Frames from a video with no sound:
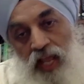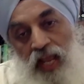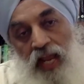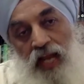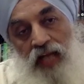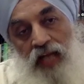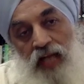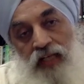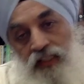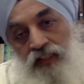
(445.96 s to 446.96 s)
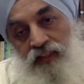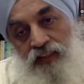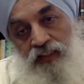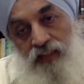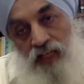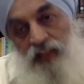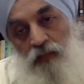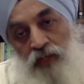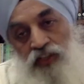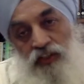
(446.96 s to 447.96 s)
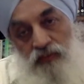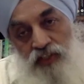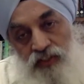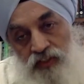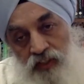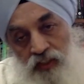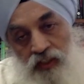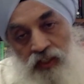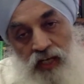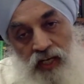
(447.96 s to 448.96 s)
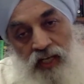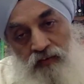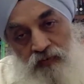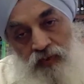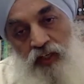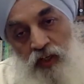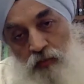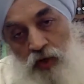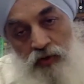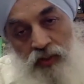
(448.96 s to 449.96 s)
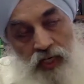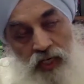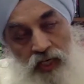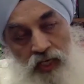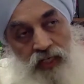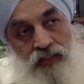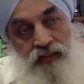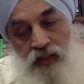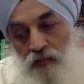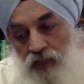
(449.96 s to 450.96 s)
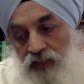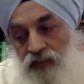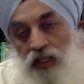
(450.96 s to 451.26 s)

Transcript: And it is these other measures which uh, I have written about at some length,